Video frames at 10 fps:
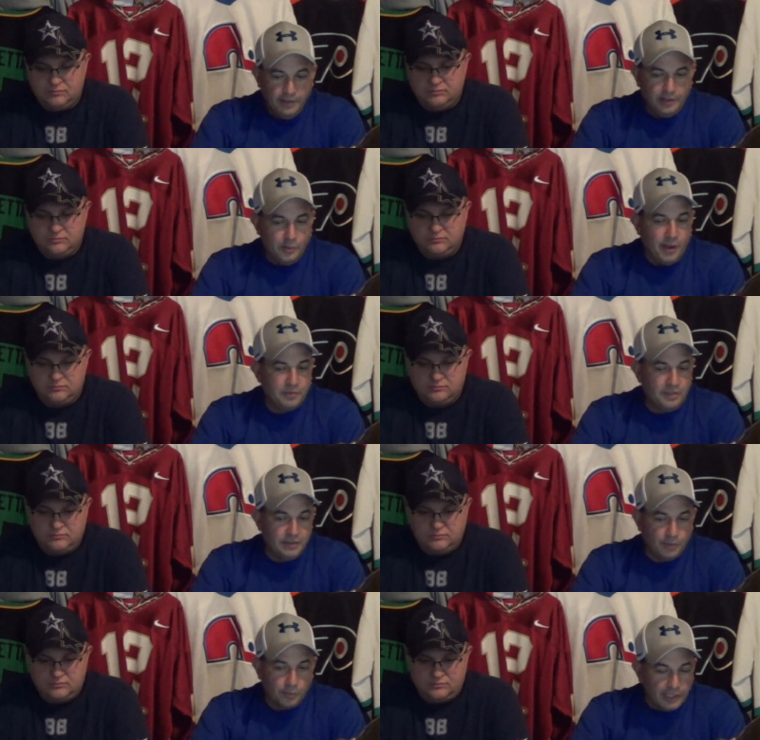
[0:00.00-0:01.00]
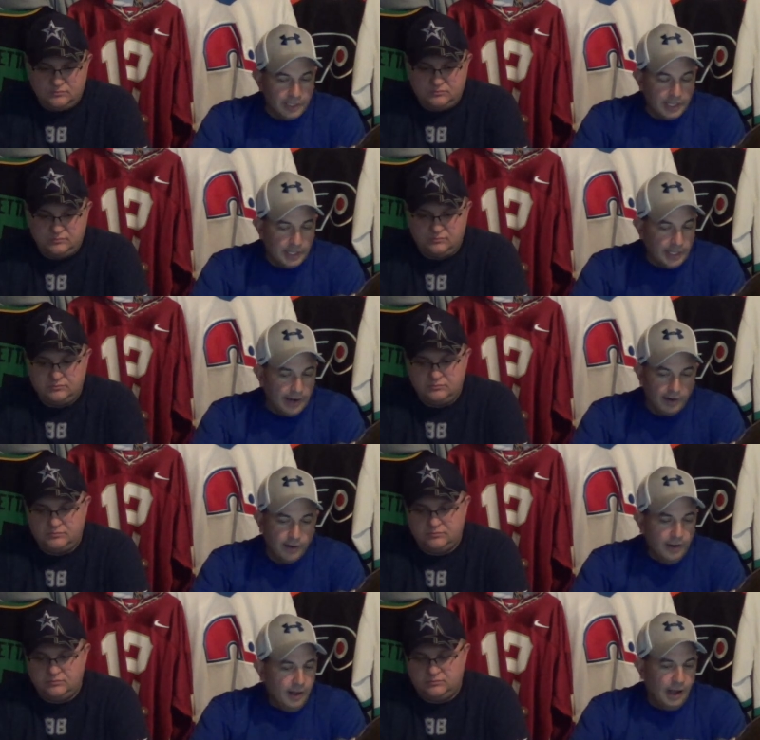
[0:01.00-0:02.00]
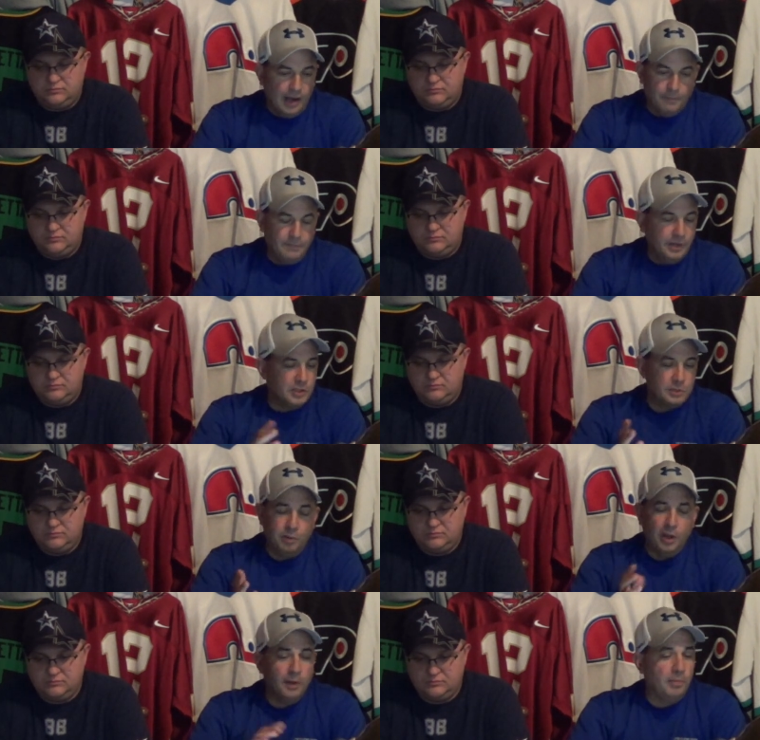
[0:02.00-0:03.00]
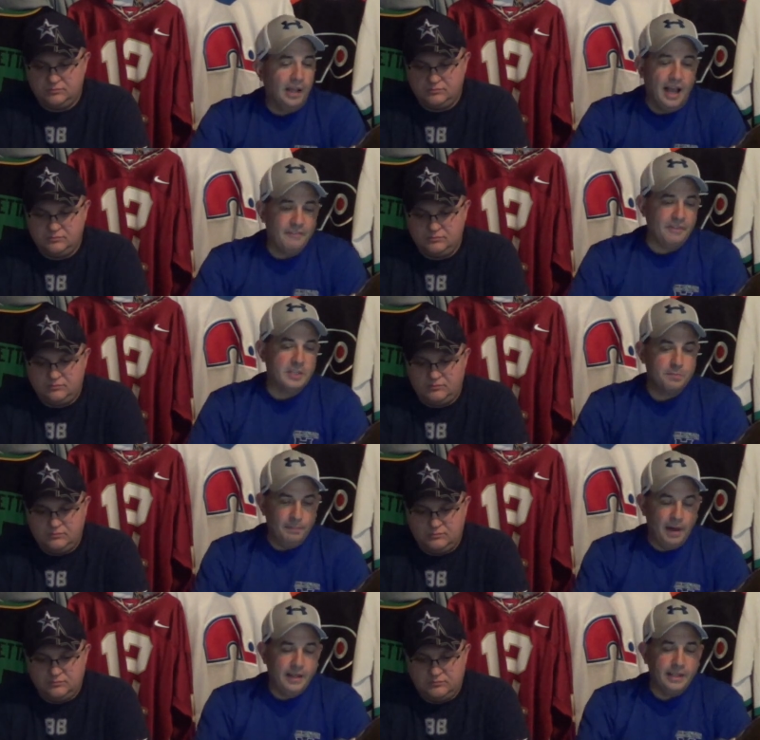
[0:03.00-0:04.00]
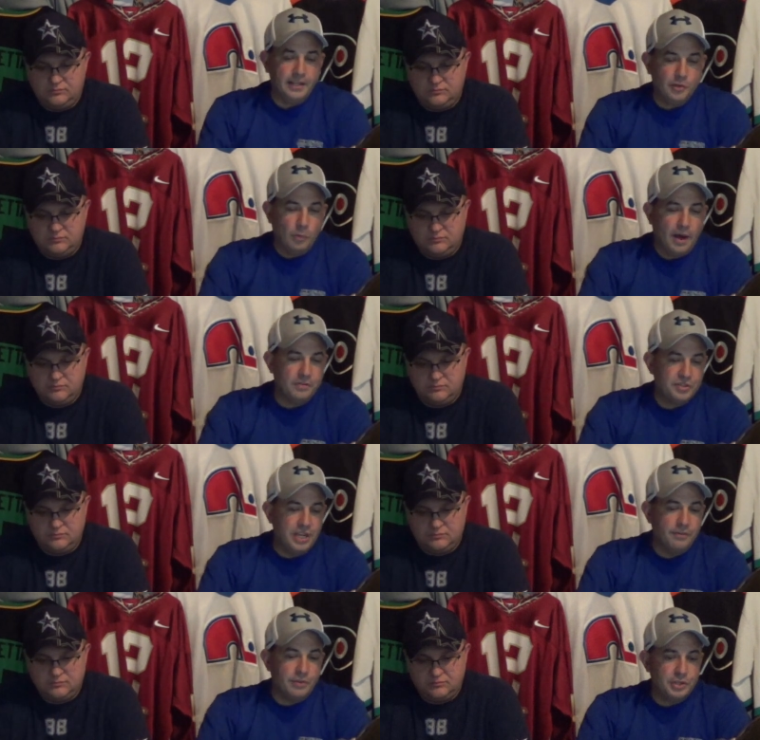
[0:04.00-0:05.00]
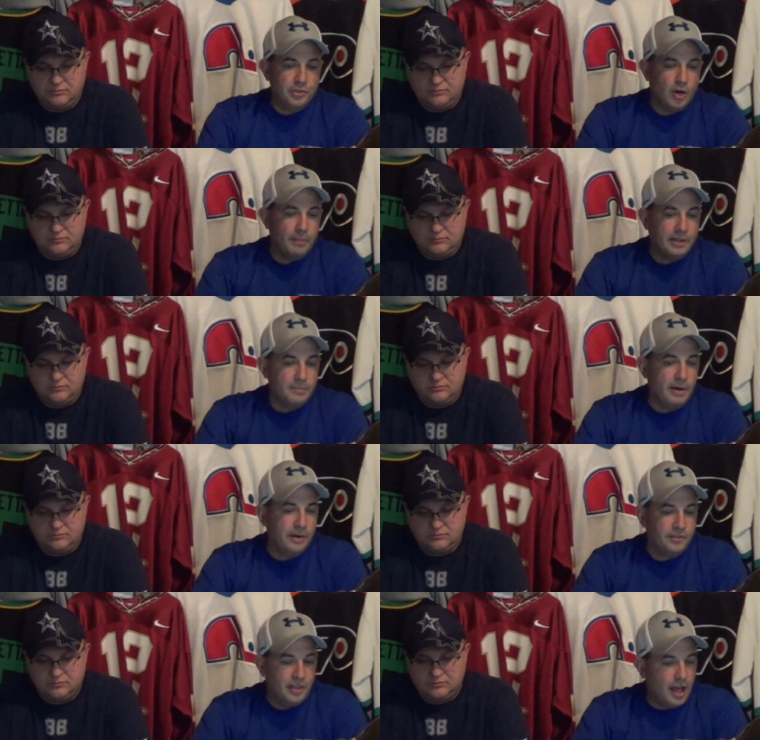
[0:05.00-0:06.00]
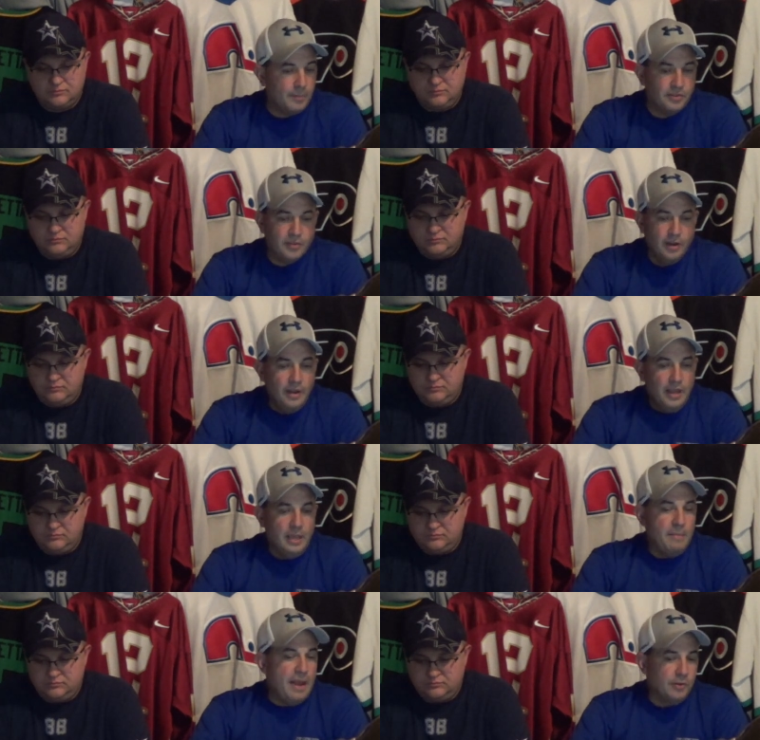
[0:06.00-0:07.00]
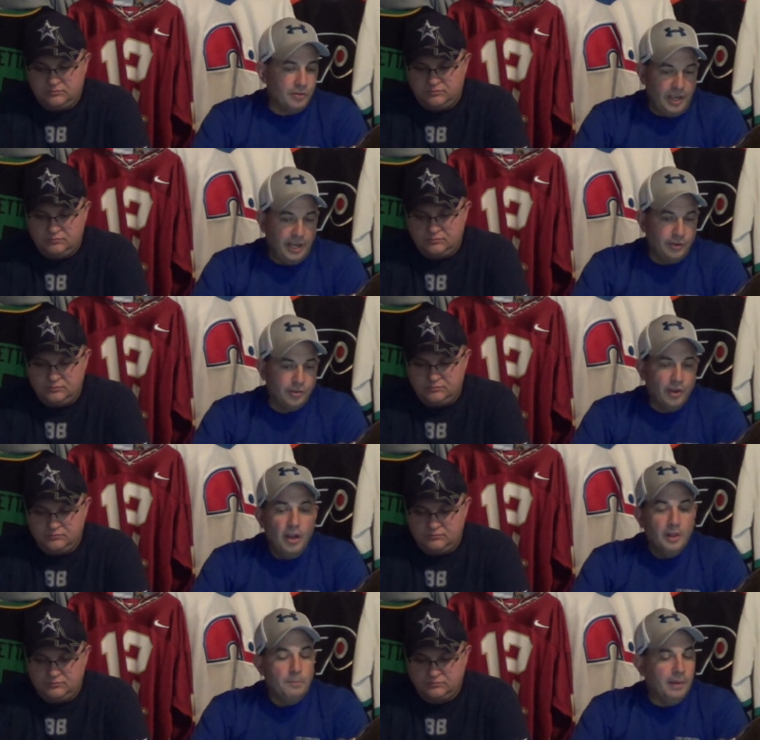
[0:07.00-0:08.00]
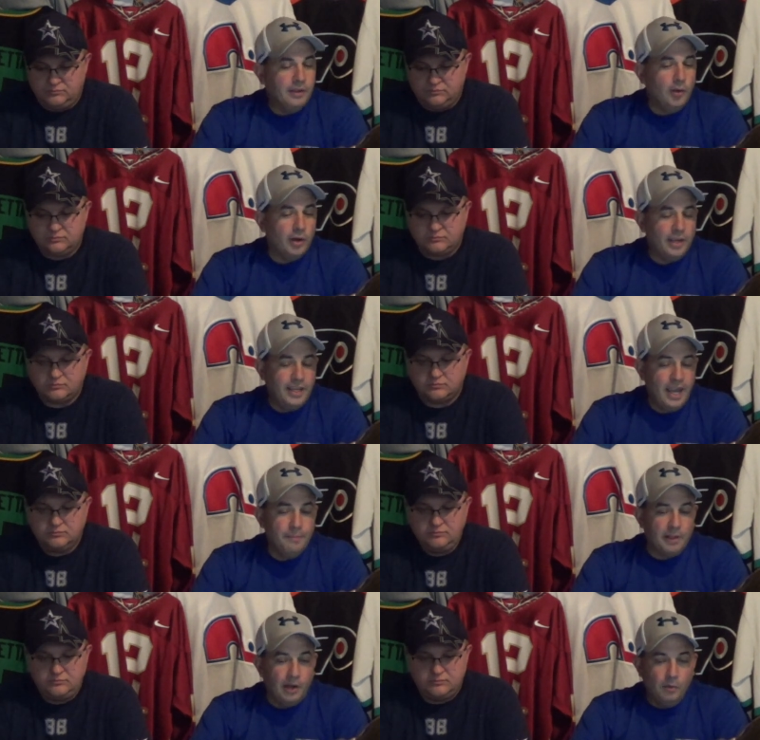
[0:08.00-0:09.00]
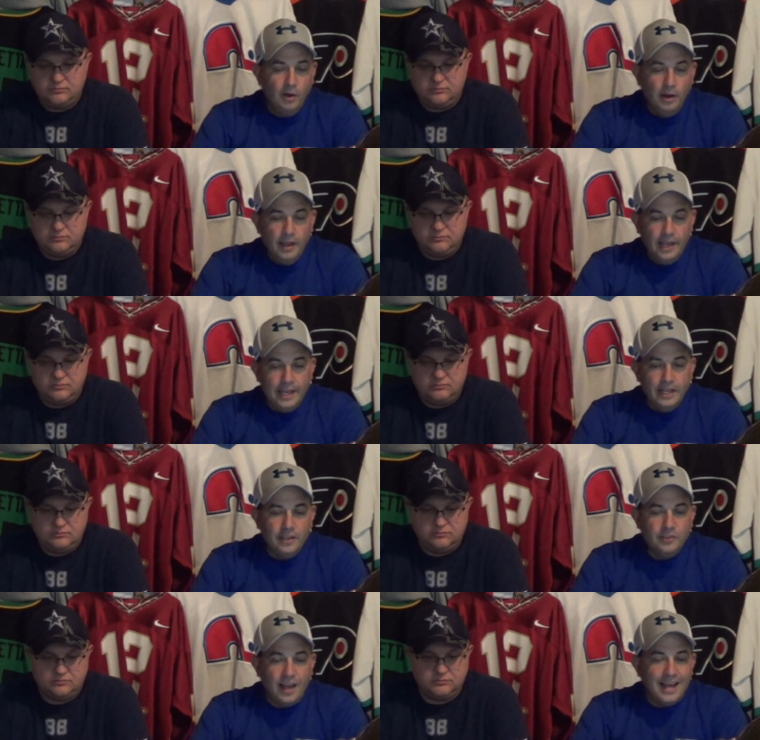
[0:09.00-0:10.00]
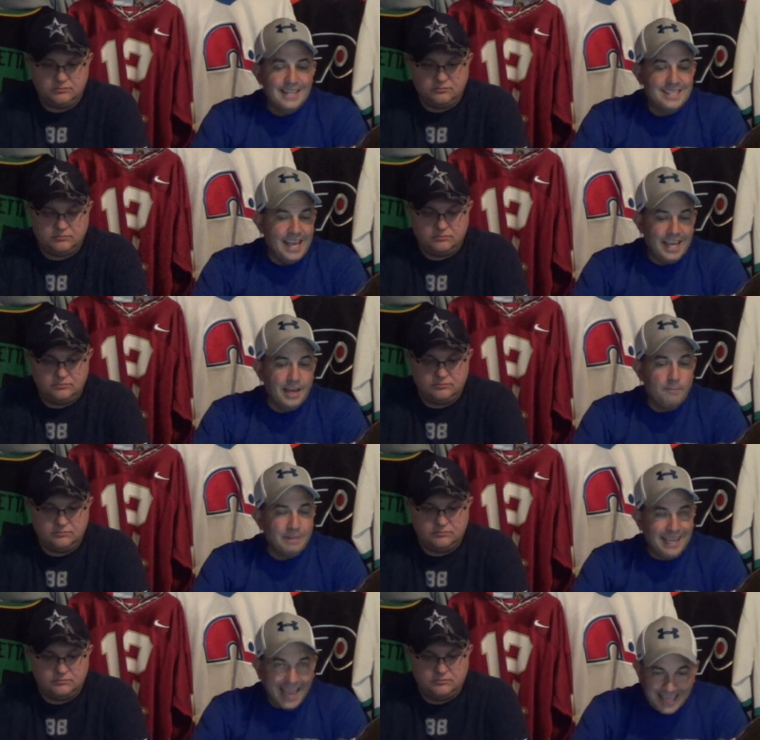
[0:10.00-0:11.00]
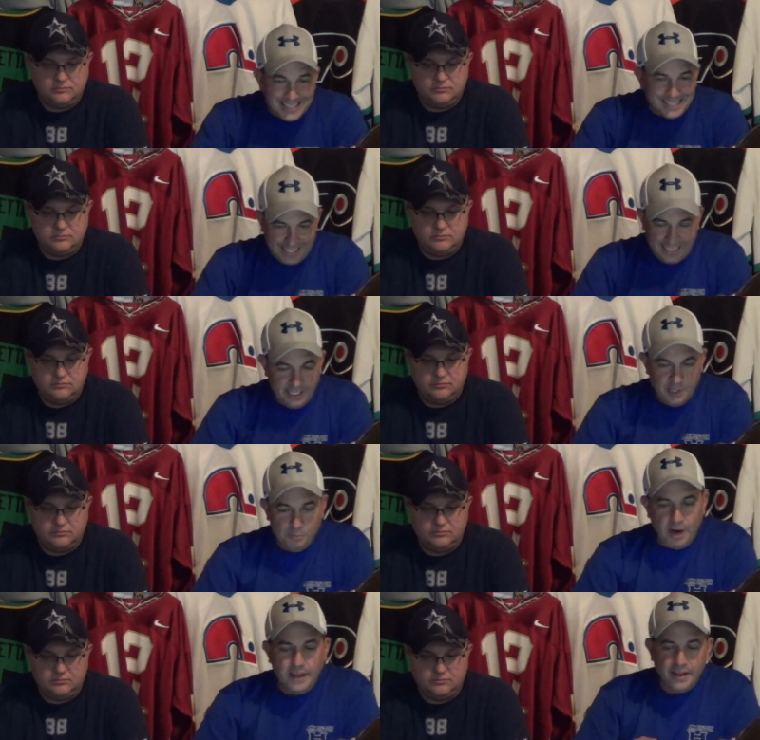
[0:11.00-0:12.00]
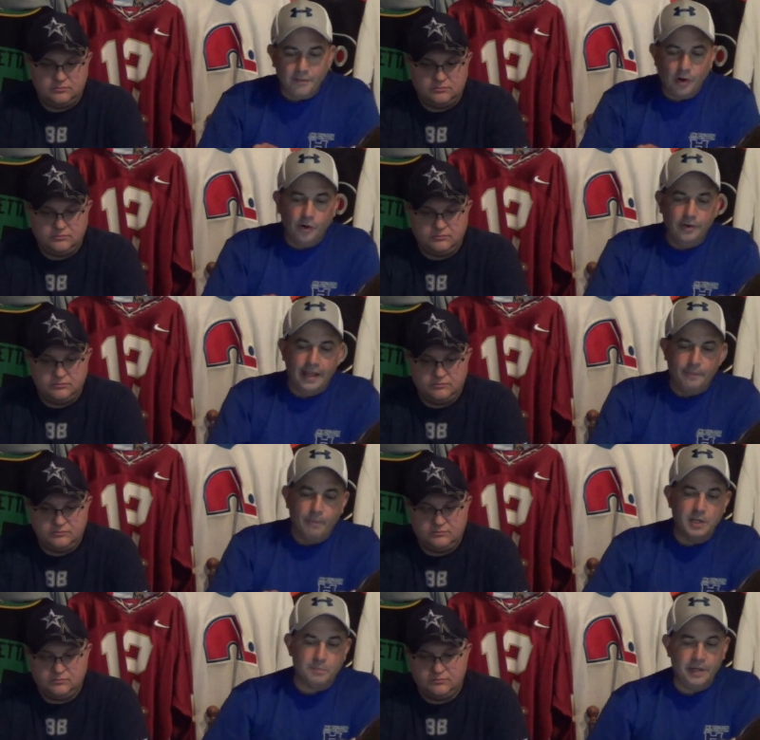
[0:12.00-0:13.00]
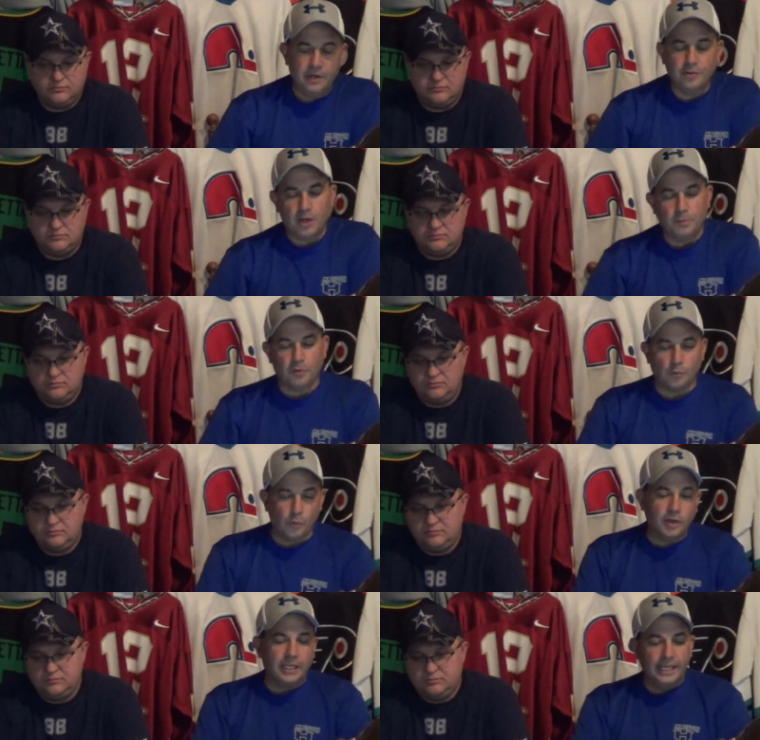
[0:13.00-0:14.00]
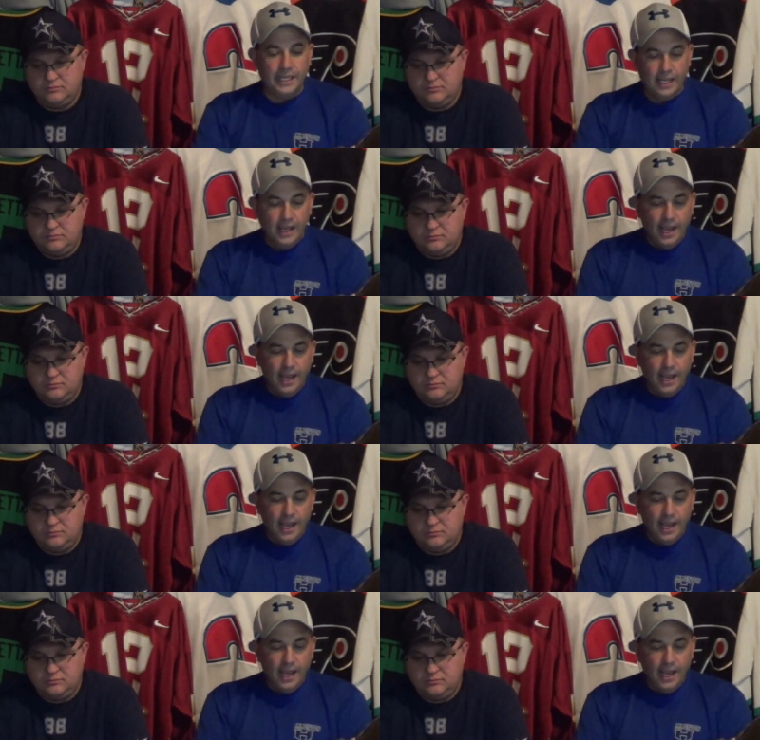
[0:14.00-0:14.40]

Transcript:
Speaker 1: They do have Stevan Ridley in there. Um, you know, it's a plug and play offense. But my thing is the wide receivers. You talk about Demaryius Thomas, Emmanuel Sanders. The big talk in camp though is Isaiah McKenzie. And you probably never heard that much, but here comes a rookie